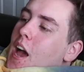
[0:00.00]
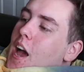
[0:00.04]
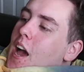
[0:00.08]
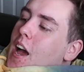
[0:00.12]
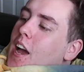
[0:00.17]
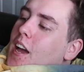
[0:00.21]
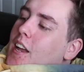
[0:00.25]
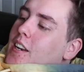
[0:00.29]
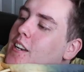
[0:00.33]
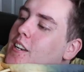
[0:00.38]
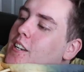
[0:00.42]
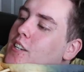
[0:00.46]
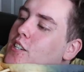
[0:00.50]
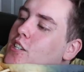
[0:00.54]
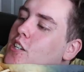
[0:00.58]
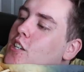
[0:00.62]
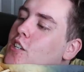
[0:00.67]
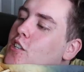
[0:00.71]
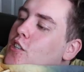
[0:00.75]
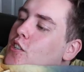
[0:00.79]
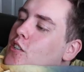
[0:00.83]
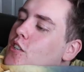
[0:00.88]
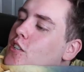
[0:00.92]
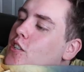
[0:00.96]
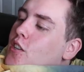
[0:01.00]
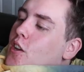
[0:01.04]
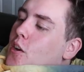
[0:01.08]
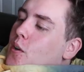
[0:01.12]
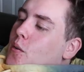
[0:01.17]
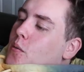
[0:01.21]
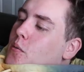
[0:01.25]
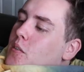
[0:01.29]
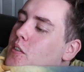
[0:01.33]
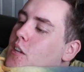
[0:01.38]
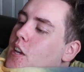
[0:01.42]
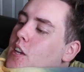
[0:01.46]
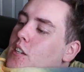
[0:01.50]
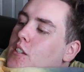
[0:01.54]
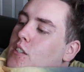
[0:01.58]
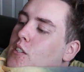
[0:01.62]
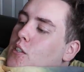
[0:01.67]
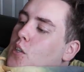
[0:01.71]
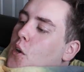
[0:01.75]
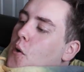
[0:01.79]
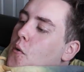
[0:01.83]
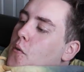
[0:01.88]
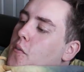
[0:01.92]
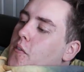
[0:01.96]
And she just goes,
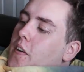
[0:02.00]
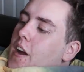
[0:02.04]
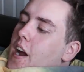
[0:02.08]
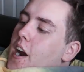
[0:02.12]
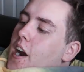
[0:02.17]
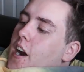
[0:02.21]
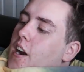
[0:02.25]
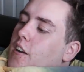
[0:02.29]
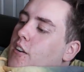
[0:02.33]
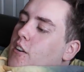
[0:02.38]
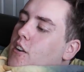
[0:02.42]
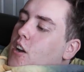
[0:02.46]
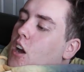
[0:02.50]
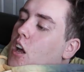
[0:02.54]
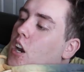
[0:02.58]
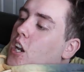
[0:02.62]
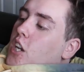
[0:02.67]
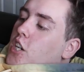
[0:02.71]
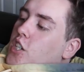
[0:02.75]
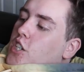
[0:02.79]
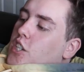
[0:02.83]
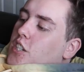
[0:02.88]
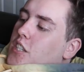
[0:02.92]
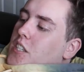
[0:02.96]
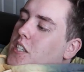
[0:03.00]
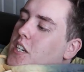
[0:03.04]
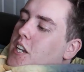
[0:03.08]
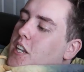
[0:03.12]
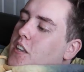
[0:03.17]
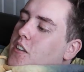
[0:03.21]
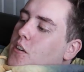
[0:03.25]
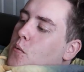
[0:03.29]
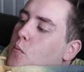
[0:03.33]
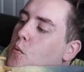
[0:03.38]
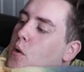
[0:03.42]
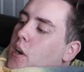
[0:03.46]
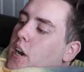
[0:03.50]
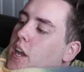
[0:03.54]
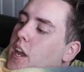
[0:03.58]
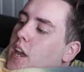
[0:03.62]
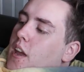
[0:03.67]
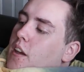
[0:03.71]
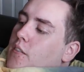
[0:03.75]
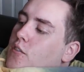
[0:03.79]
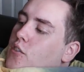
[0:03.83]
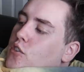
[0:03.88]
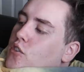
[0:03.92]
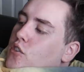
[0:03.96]
so far, college is neither what I
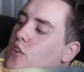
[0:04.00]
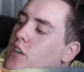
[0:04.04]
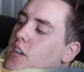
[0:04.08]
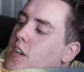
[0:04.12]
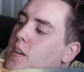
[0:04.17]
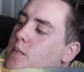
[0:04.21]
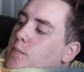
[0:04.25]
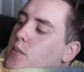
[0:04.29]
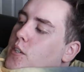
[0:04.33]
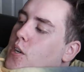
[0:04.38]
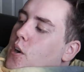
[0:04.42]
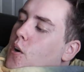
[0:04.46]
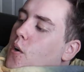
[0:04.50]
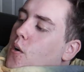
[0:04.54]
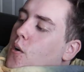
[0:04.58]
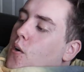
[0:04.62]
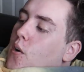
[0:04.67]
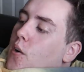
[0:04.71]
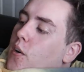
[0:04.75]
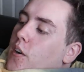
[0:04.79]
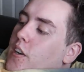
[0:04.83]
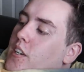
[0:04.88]
have dreamed or